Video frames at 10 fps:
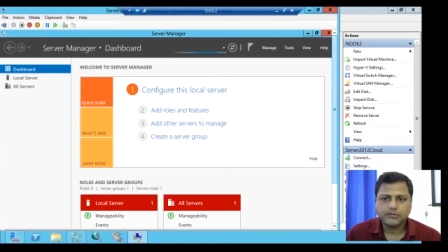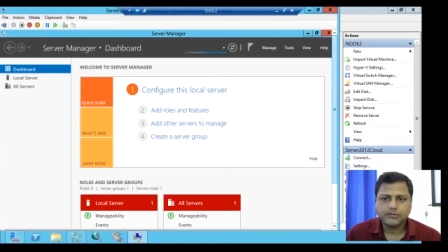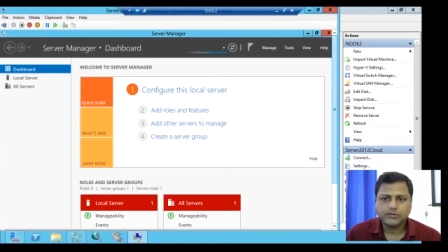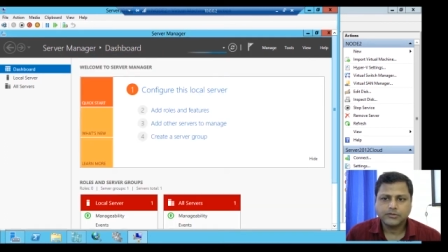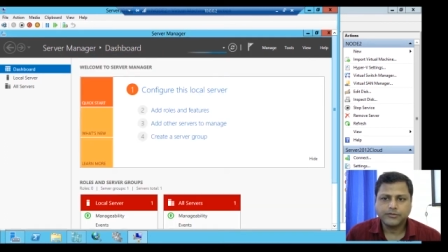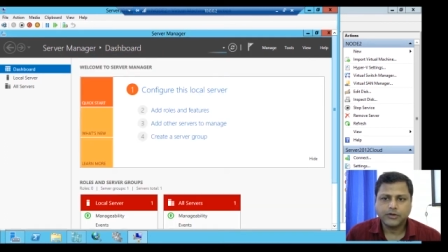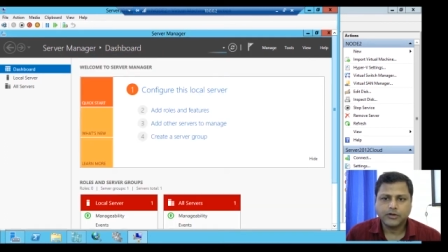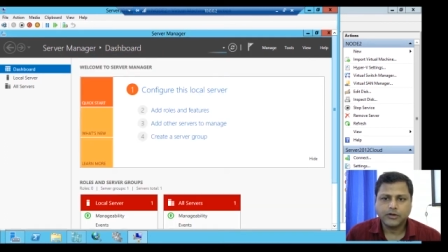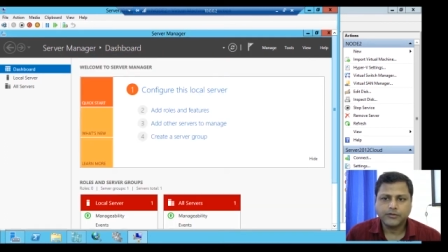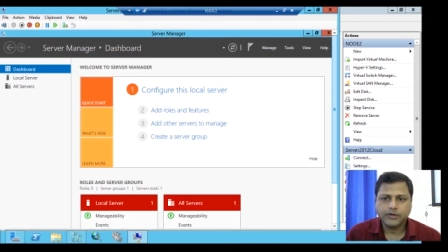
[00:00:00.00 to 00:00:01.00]
So for
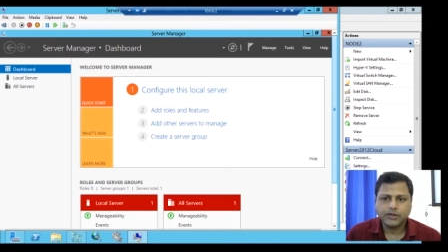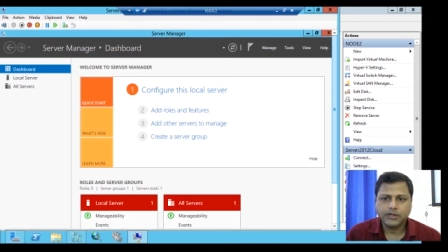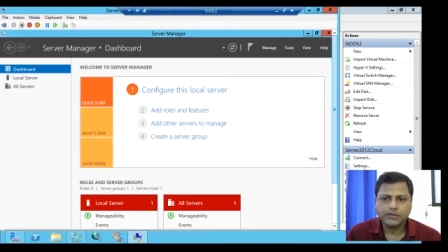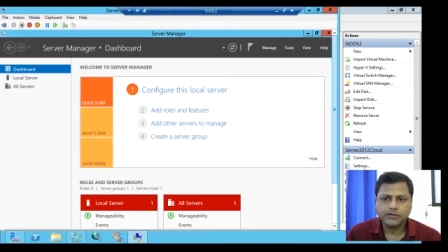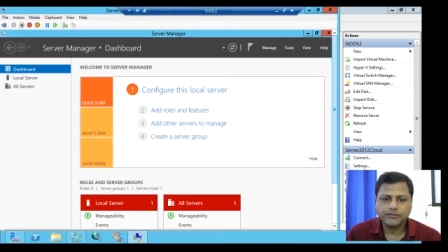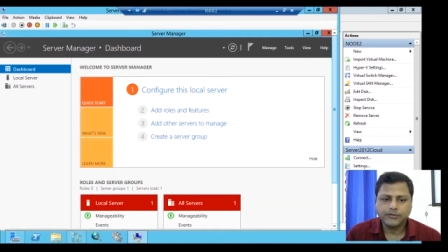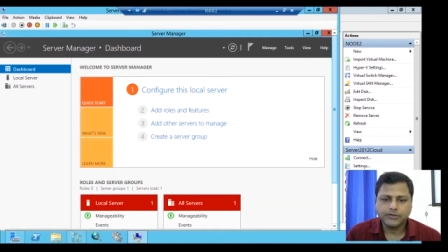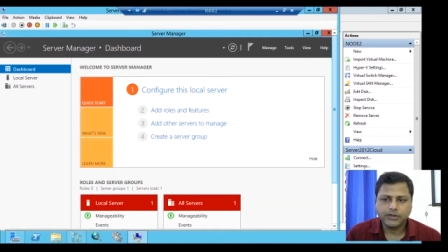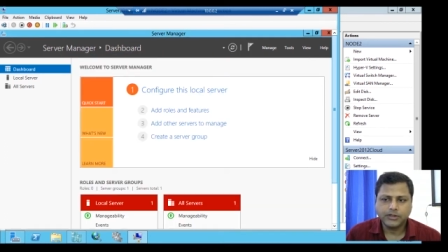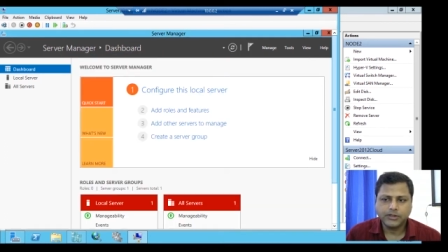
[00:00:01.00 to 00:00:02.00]
configuration of
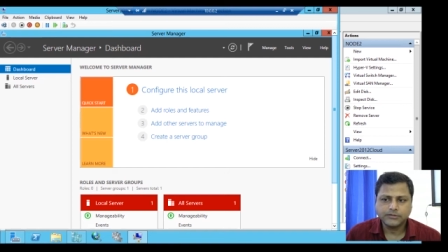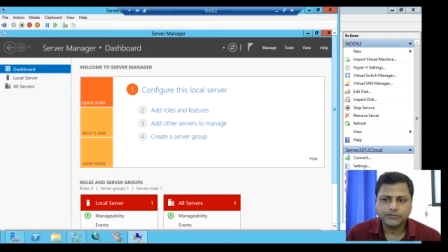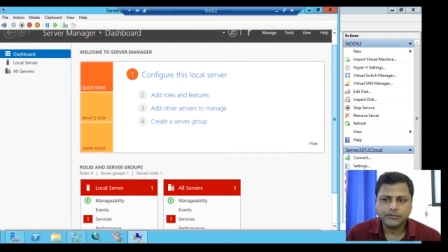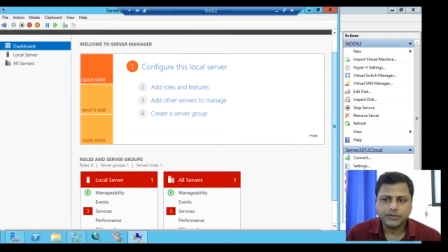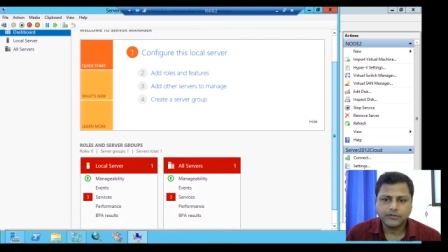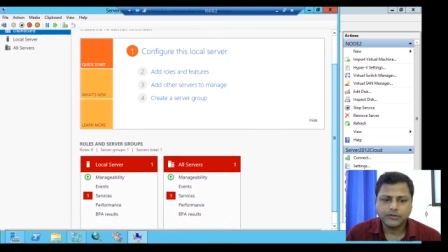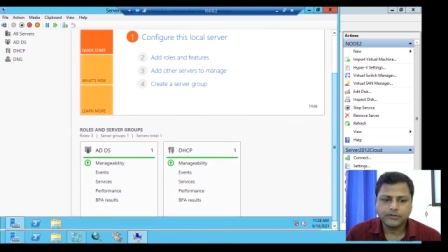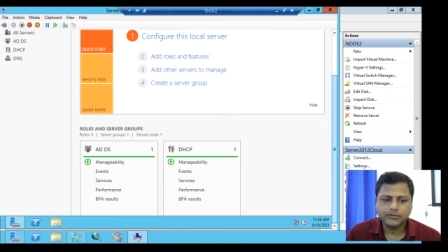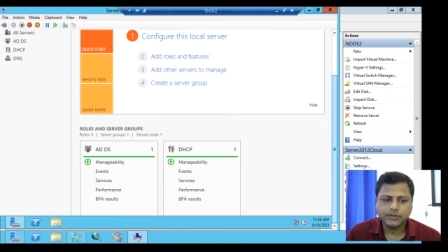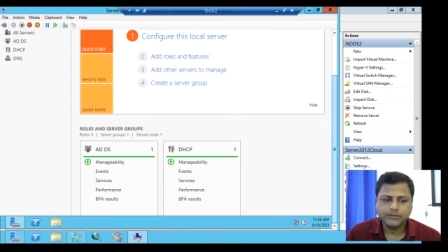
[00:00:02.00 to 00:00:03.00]
virtual disk, we will go
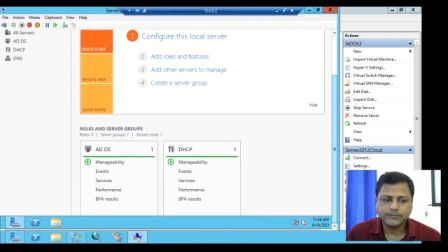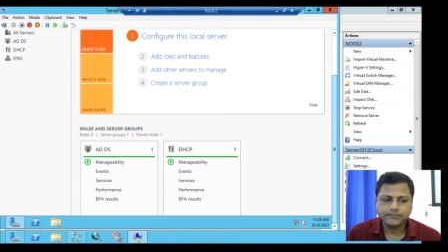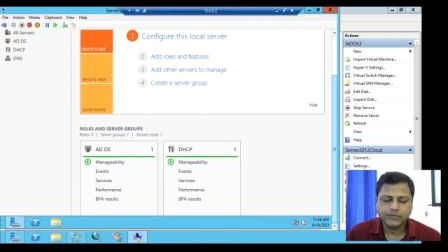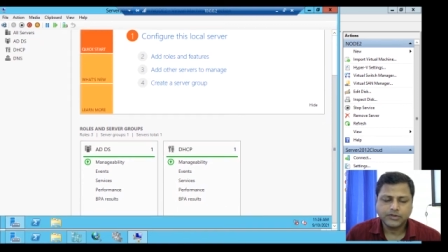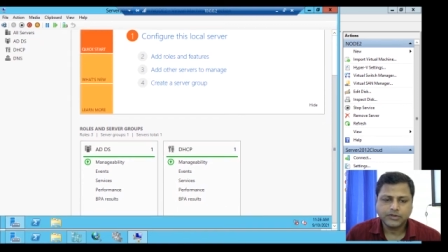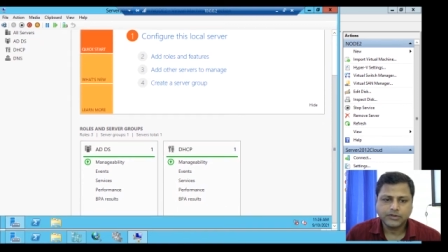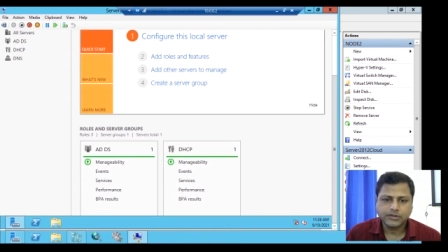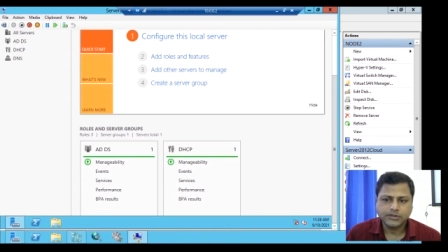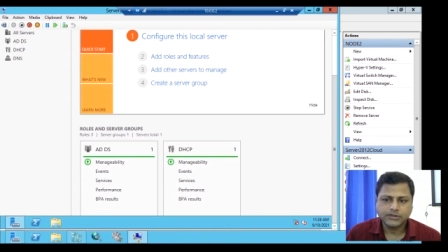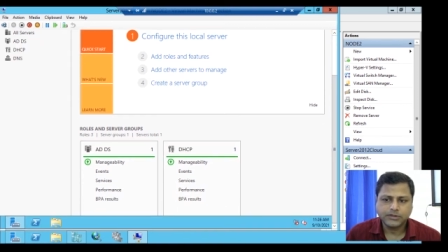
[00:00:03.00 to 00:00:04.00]
to the
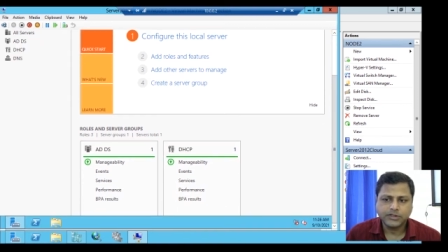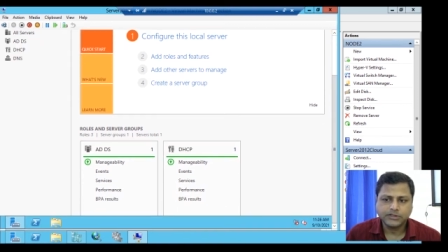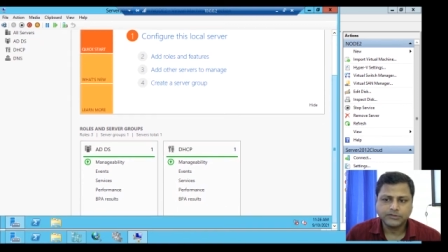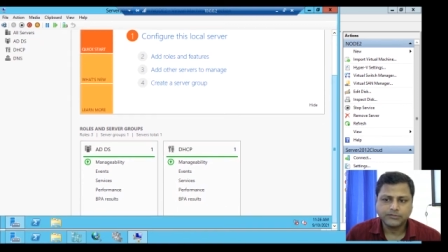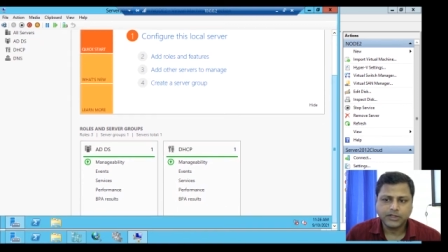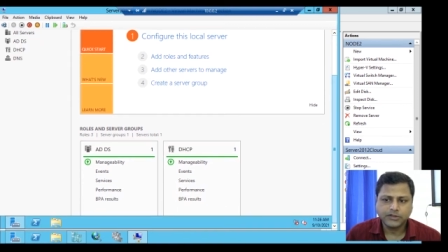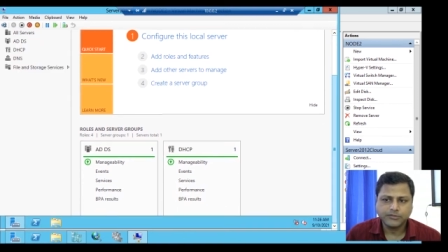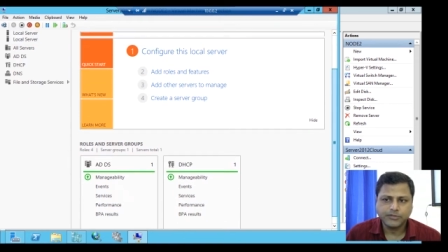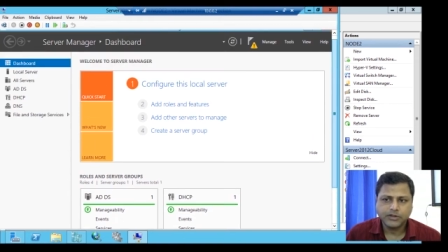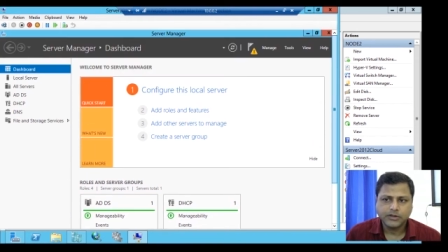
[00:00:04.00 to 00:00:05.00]
system disk
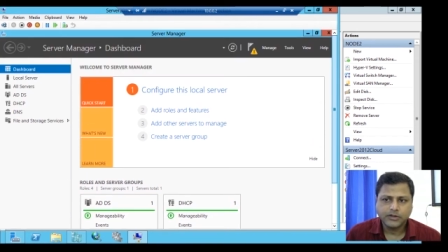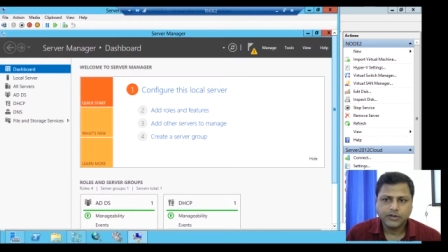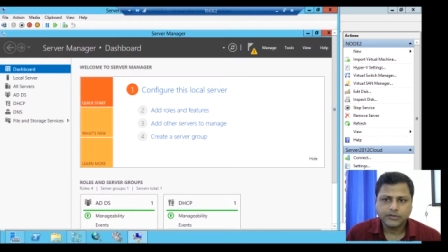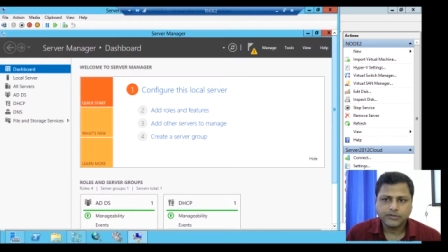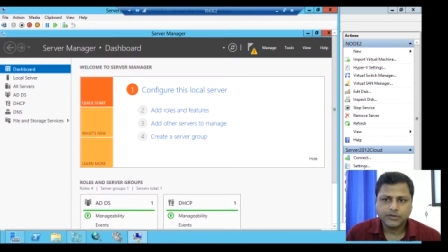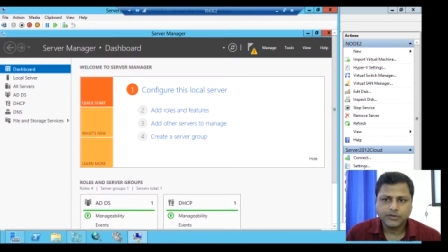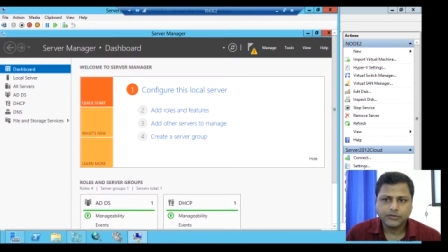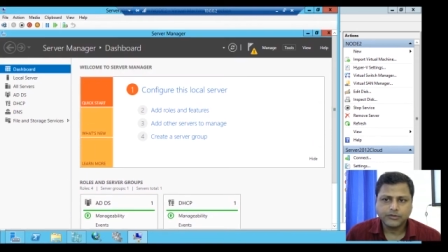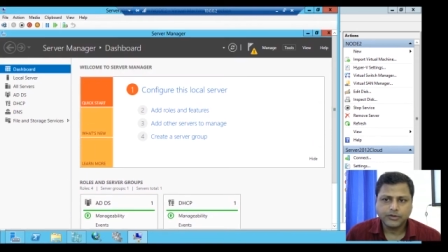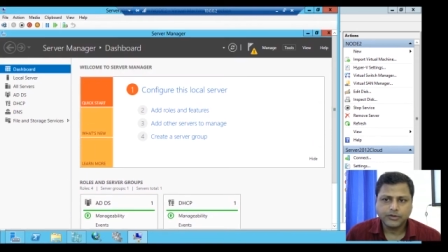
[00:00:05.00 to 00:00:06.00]
management. So we'll go
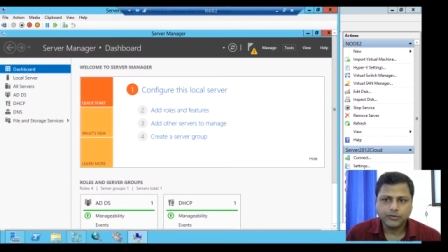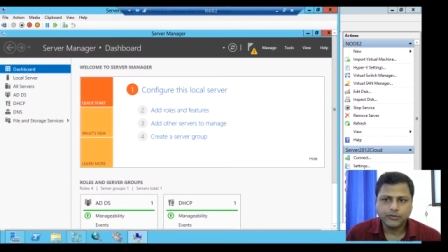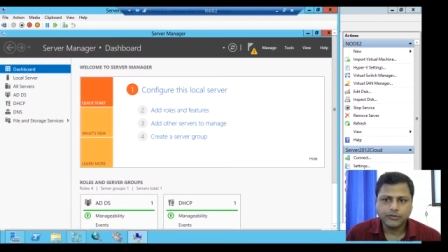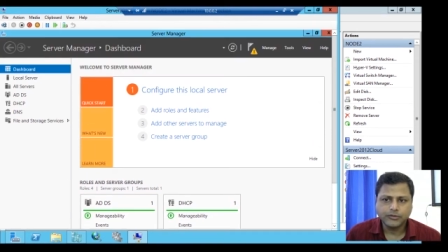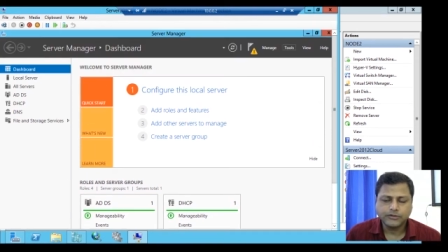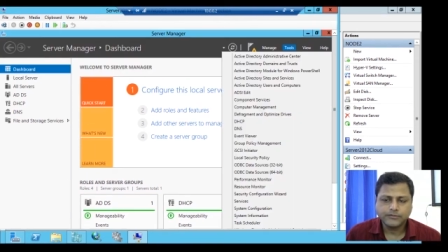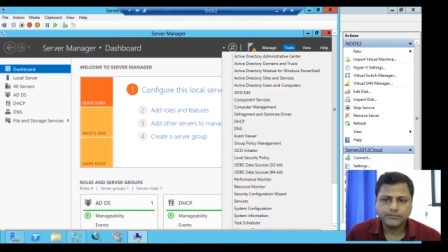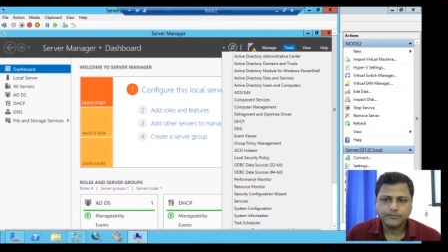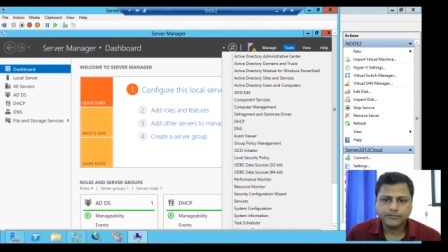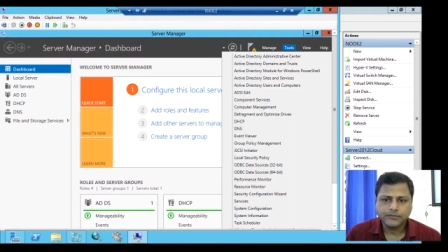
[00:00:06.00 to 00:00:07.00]
to the tools.
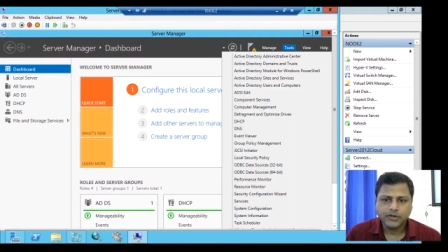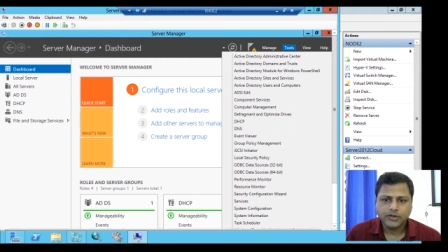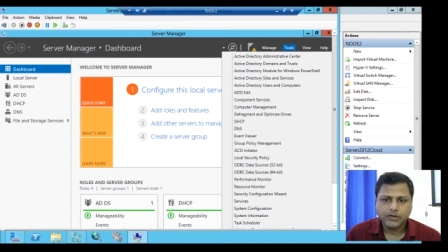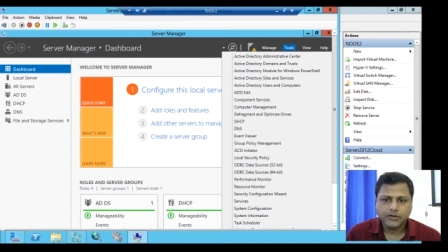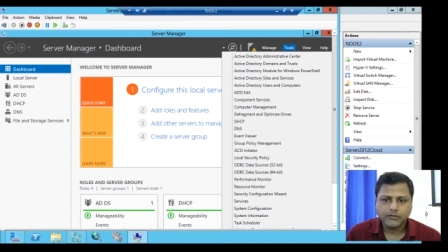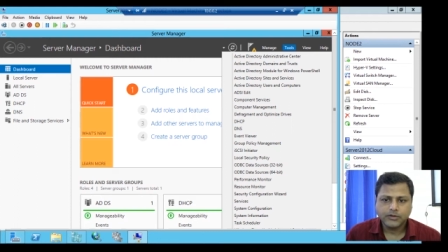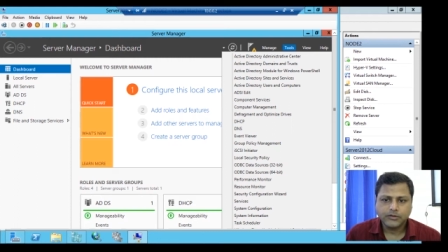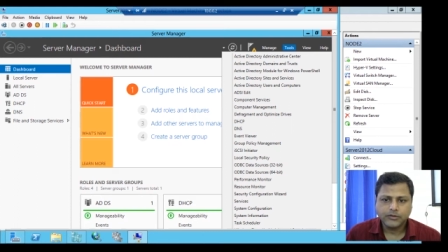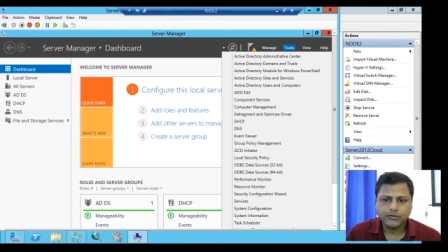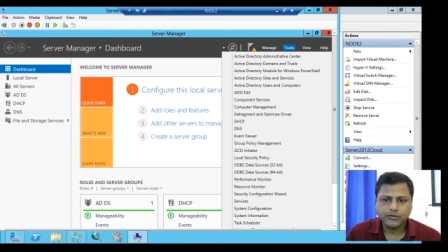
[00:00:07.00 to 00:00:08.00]
We'll
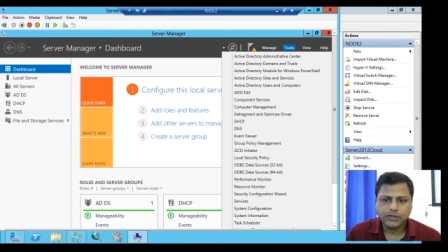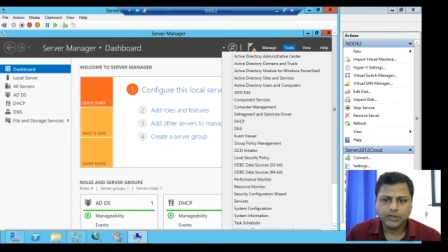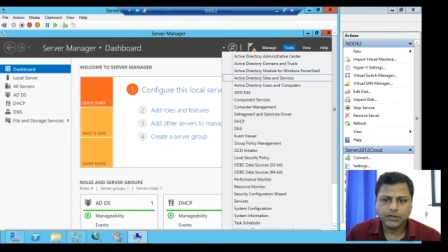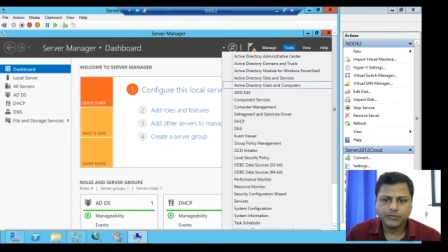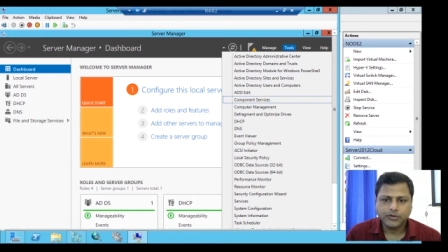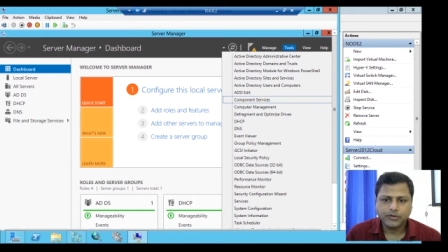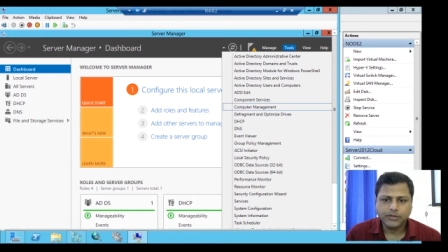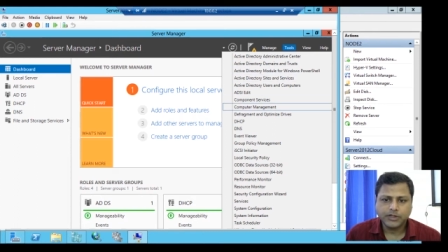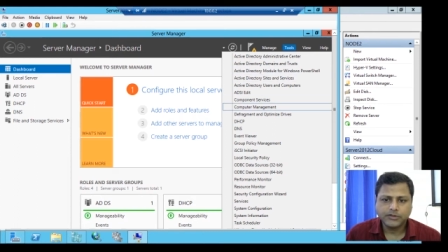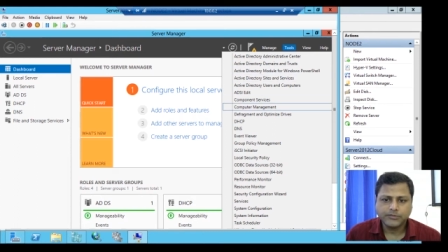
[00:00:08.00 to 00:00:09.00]
go to the computer
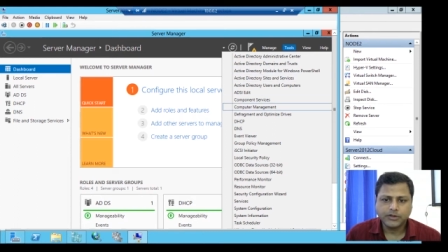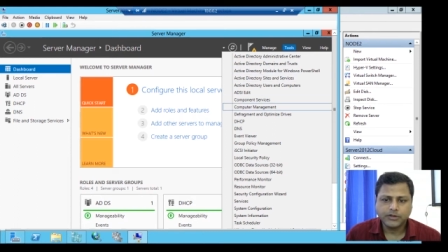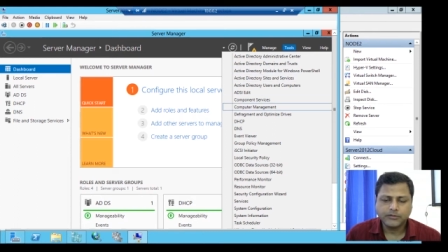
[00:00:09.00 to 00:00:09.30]
management.